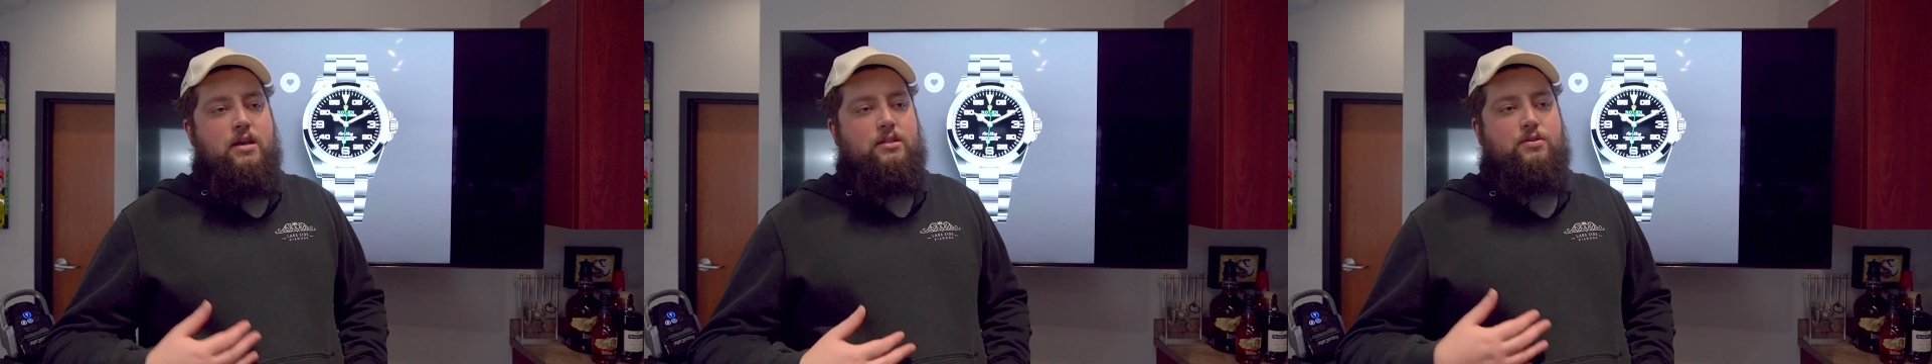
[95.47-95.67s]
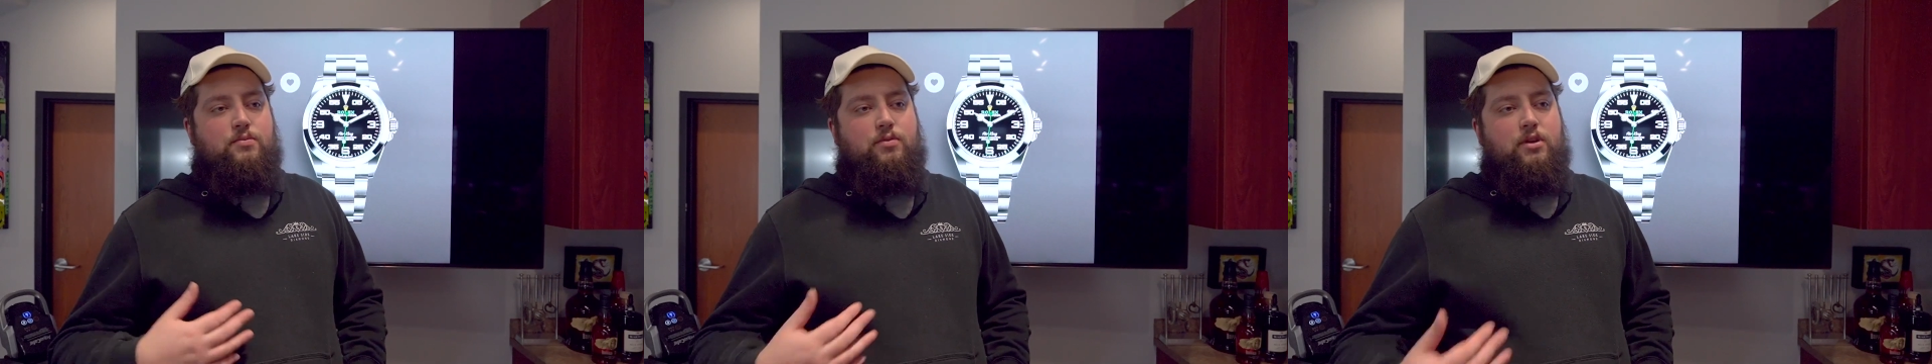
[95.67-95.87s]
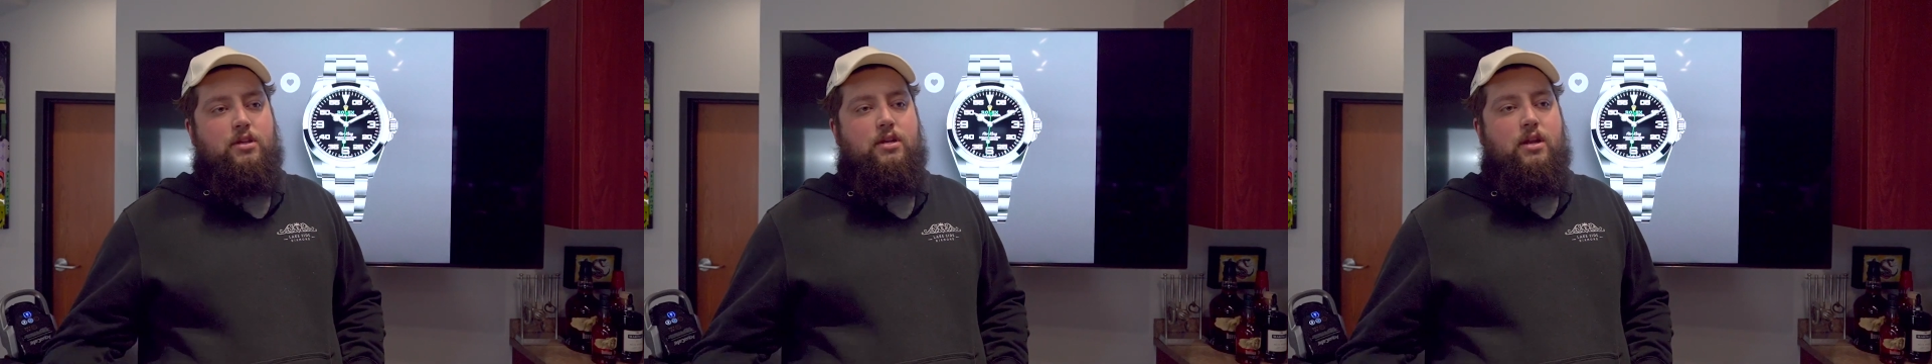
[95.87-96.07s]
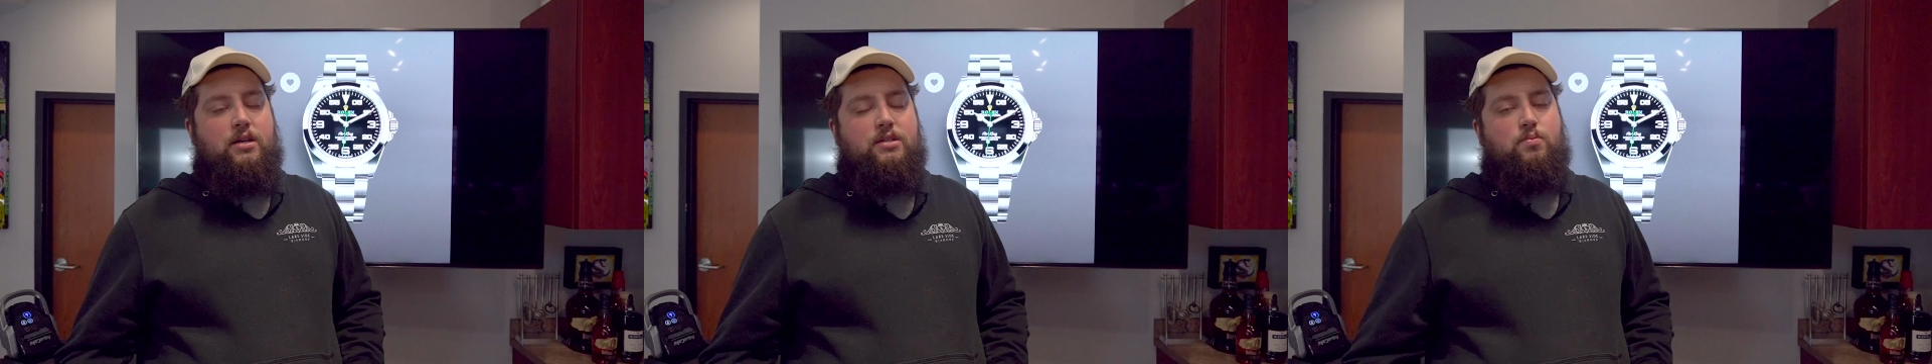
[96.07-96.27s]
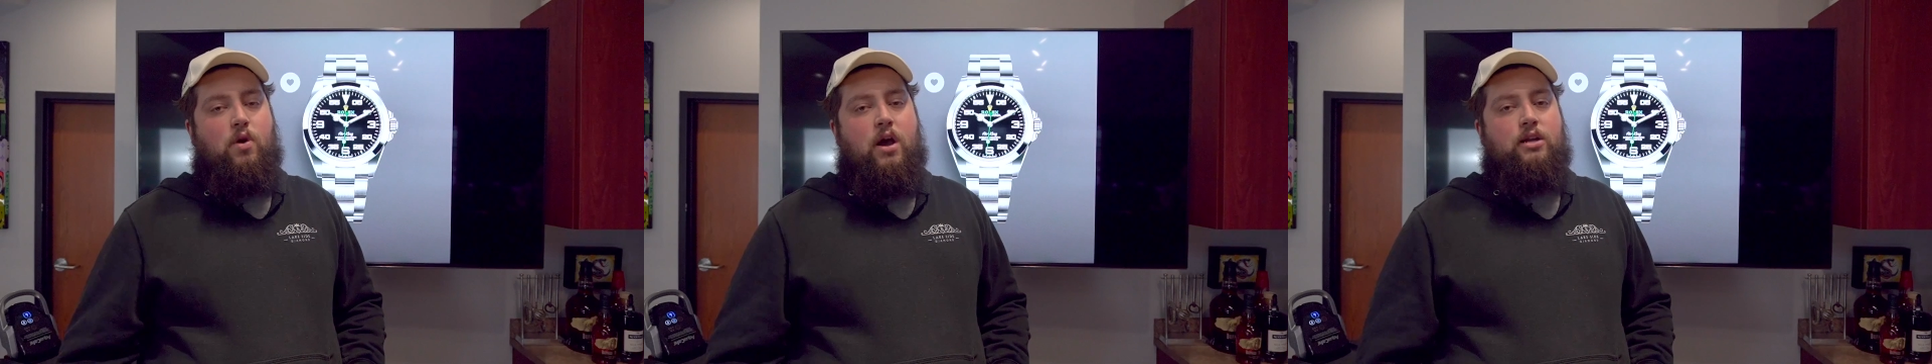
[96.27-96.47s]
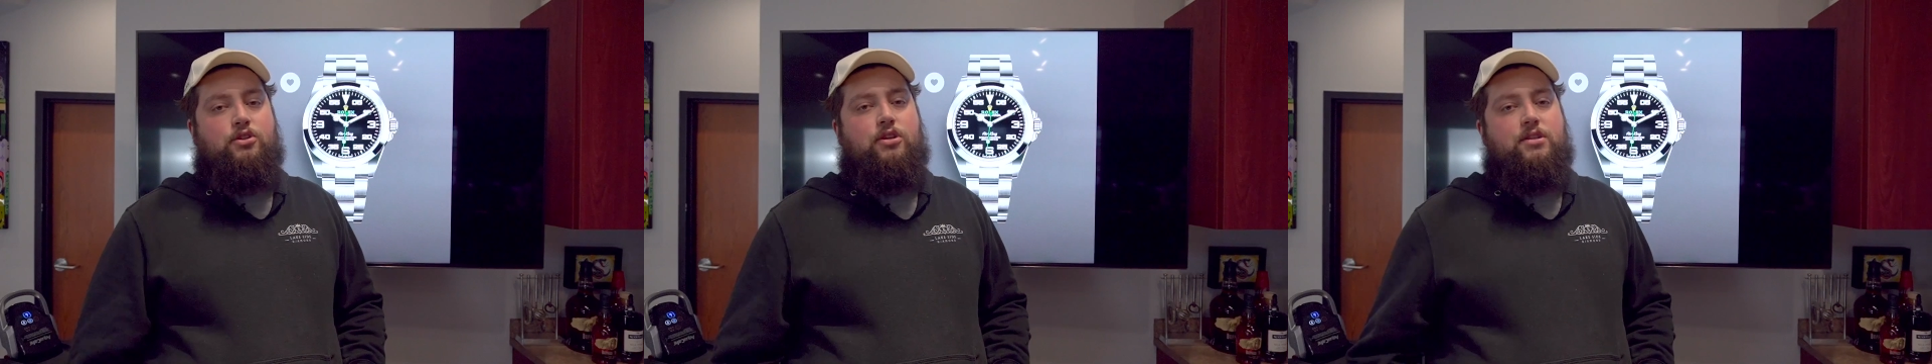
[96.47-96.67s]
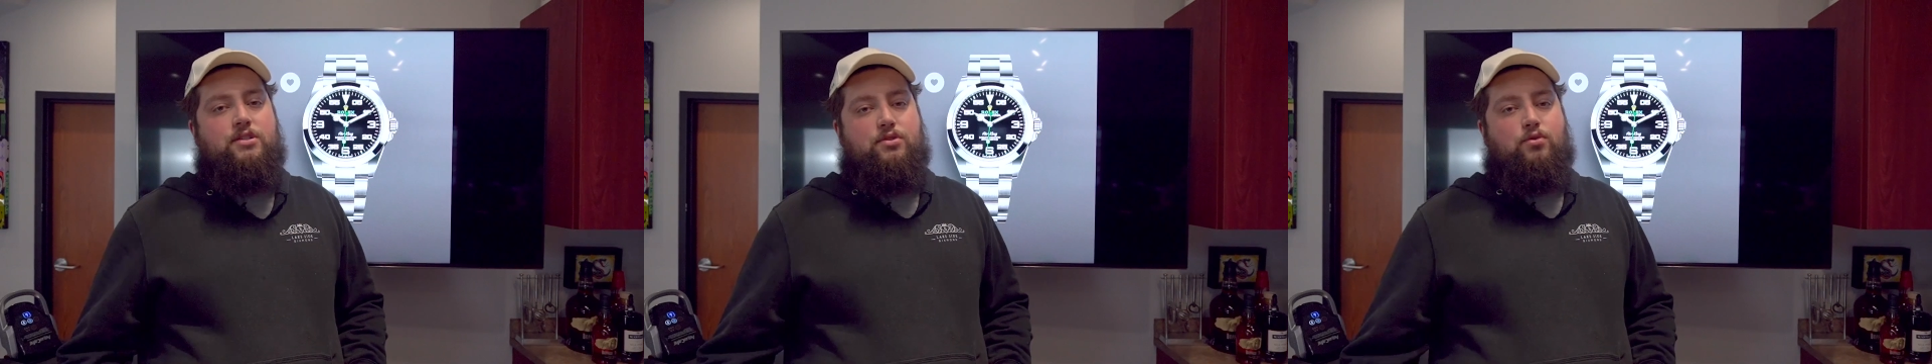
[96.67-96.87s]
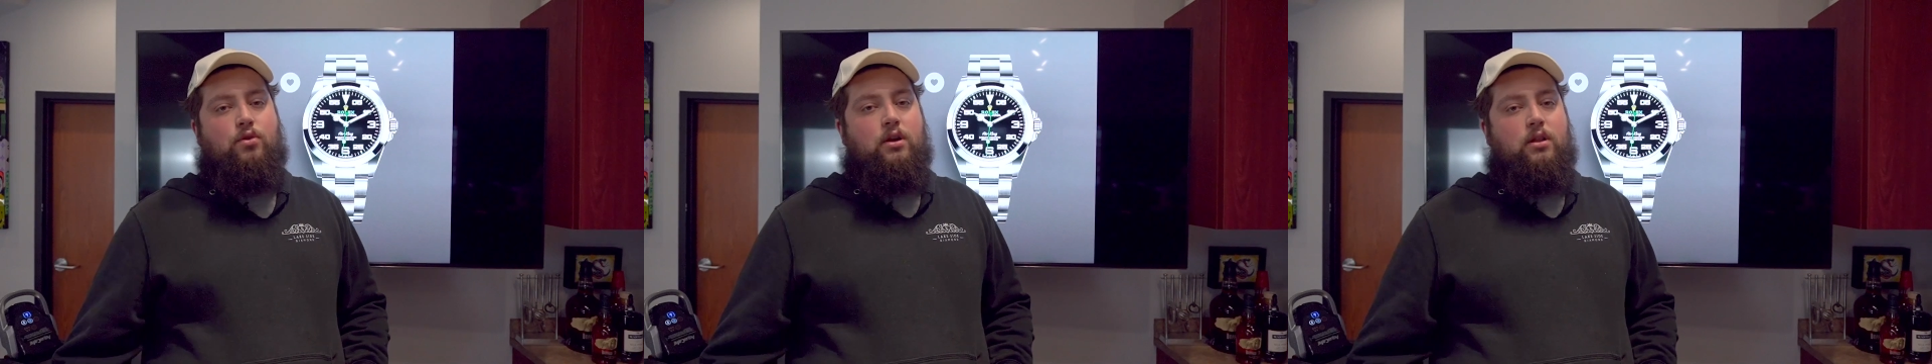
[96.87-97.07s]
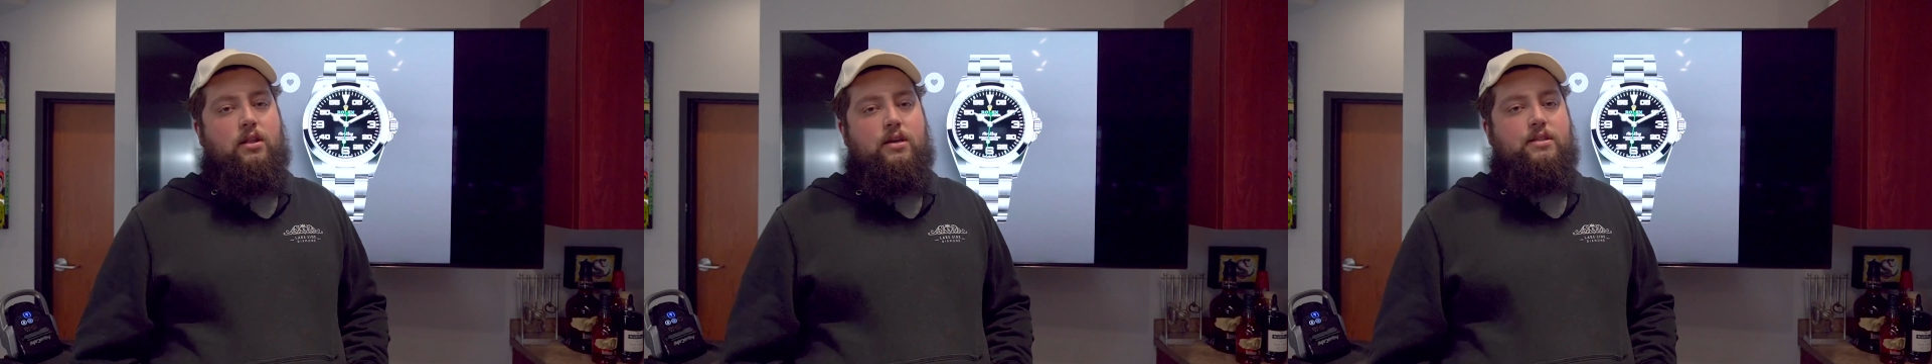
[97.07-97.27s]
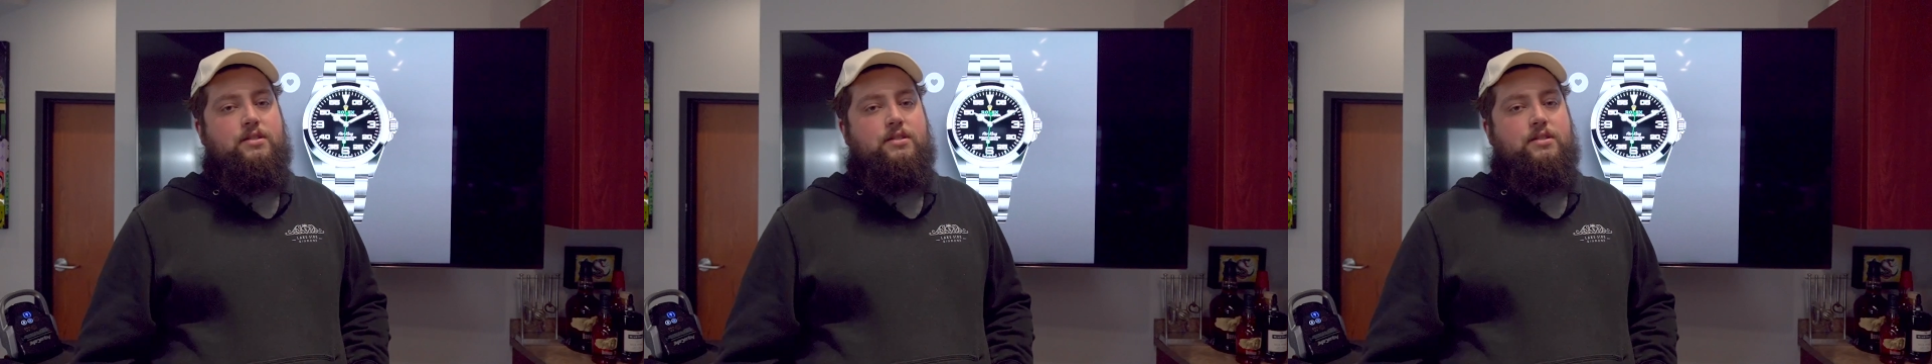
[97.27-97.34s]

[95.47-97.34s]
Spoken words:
It's a really nice watch. Historically,